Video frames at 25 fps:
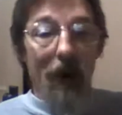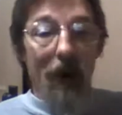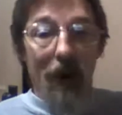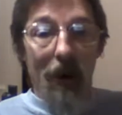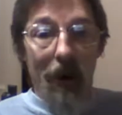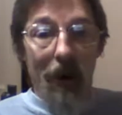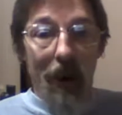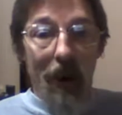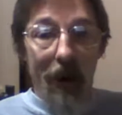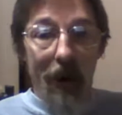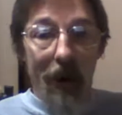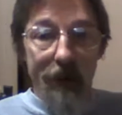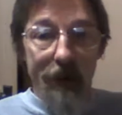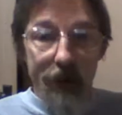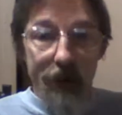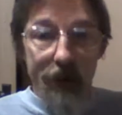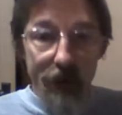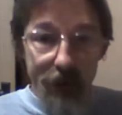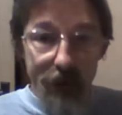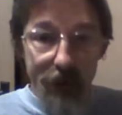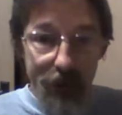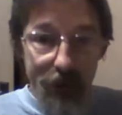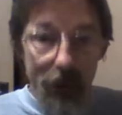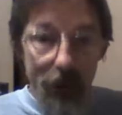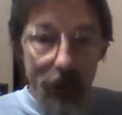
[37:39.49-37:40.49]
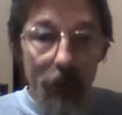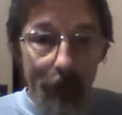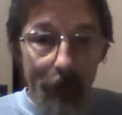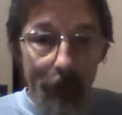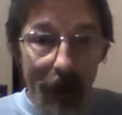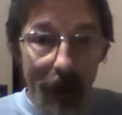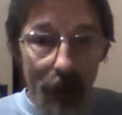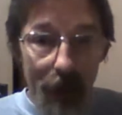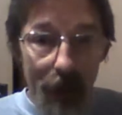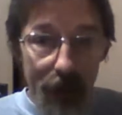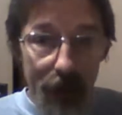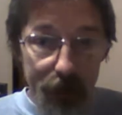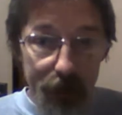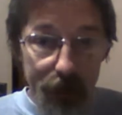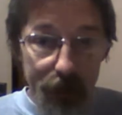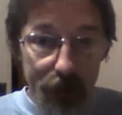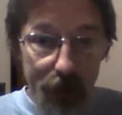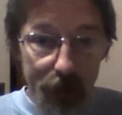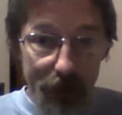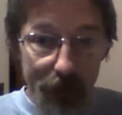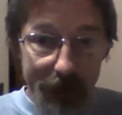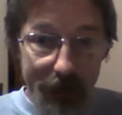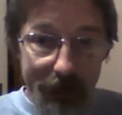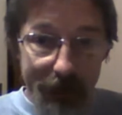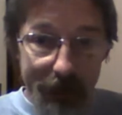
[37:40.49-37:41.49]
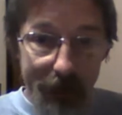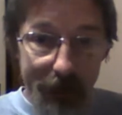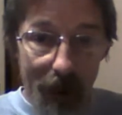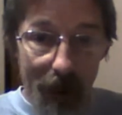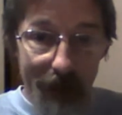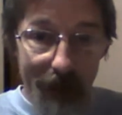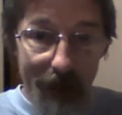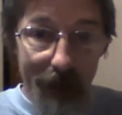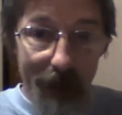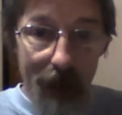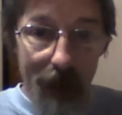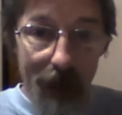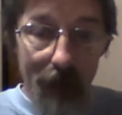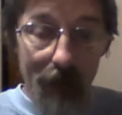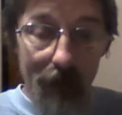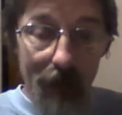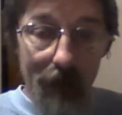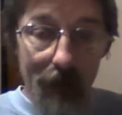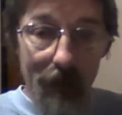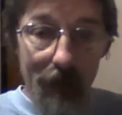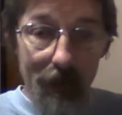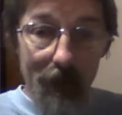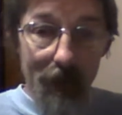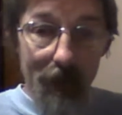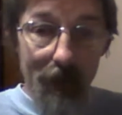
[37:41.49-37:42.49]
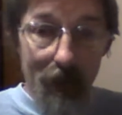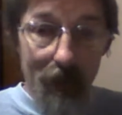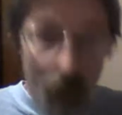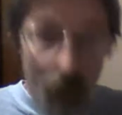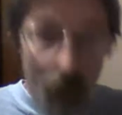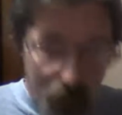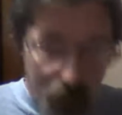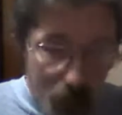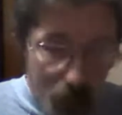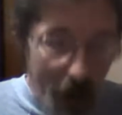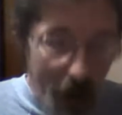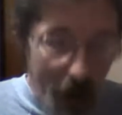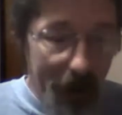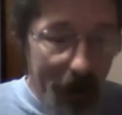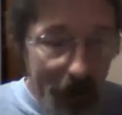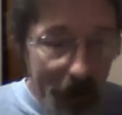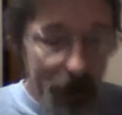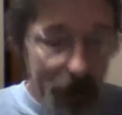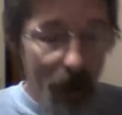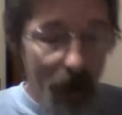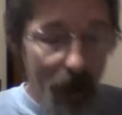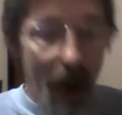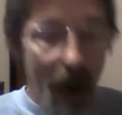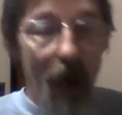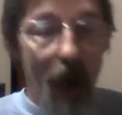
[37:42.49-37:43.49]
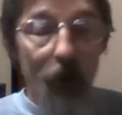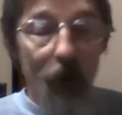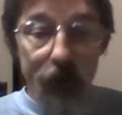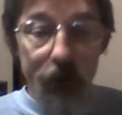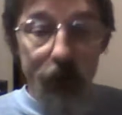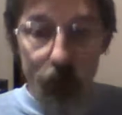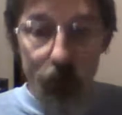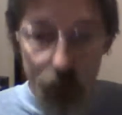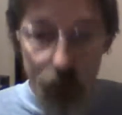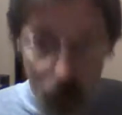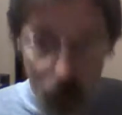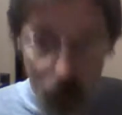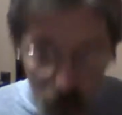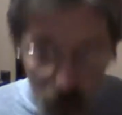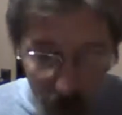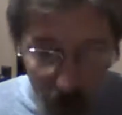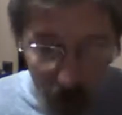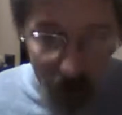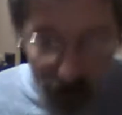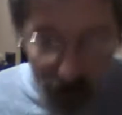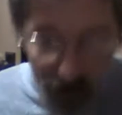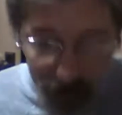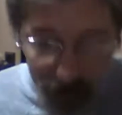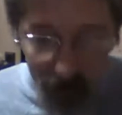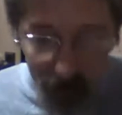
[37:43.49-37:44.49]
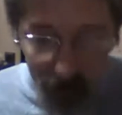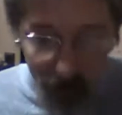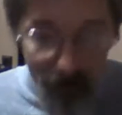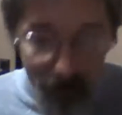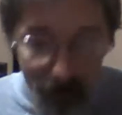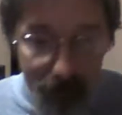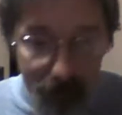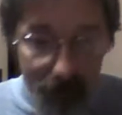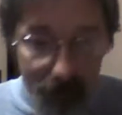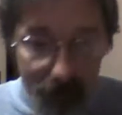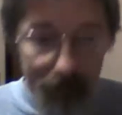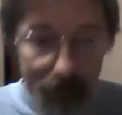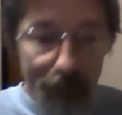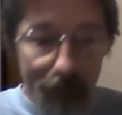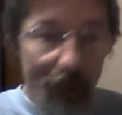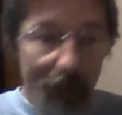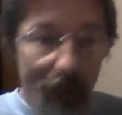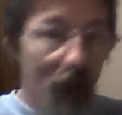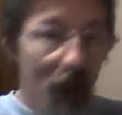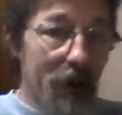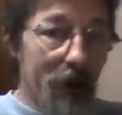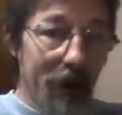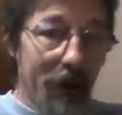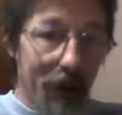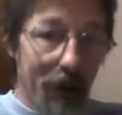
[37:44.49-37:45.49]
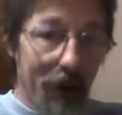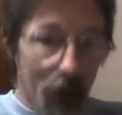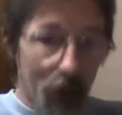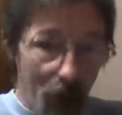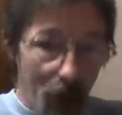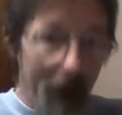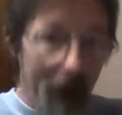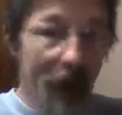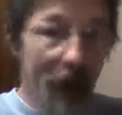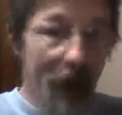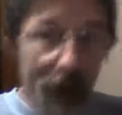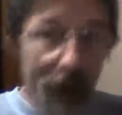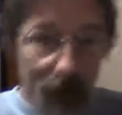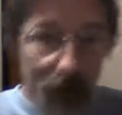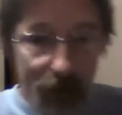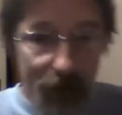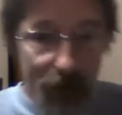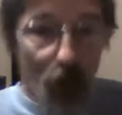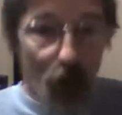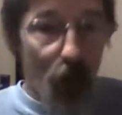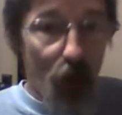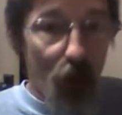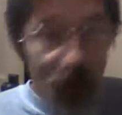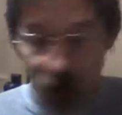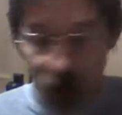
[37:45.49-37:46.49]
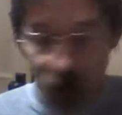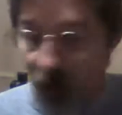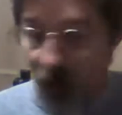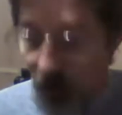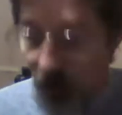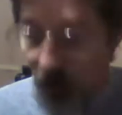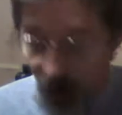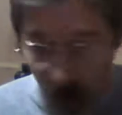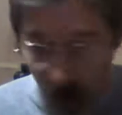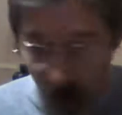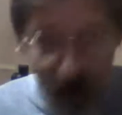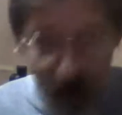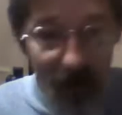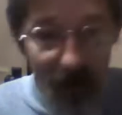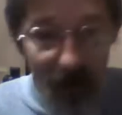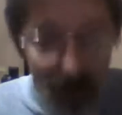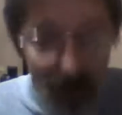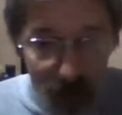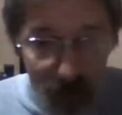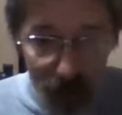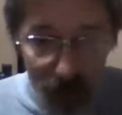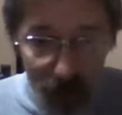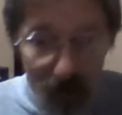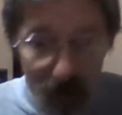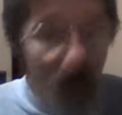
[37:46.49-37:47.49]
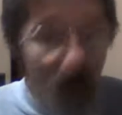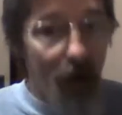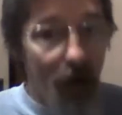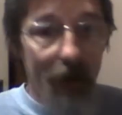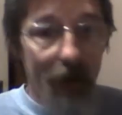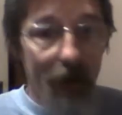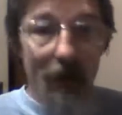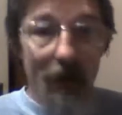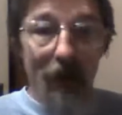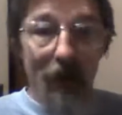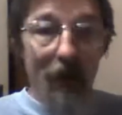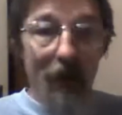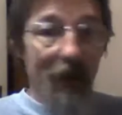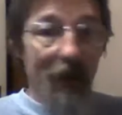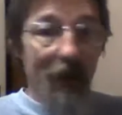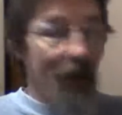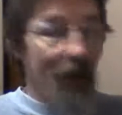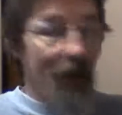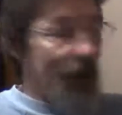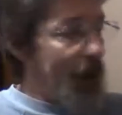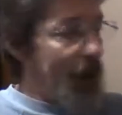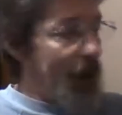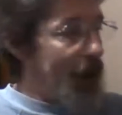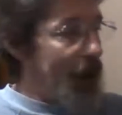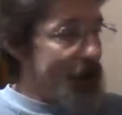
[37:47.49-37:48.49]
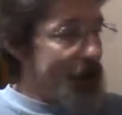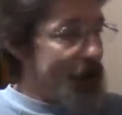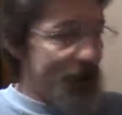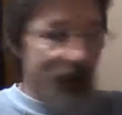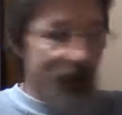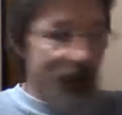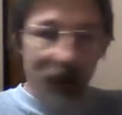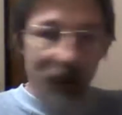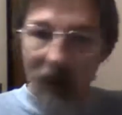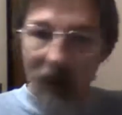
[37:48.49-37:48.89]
and still be able to do this stuff right in your house, right in your balcony, right on your porch, right in your yard. It's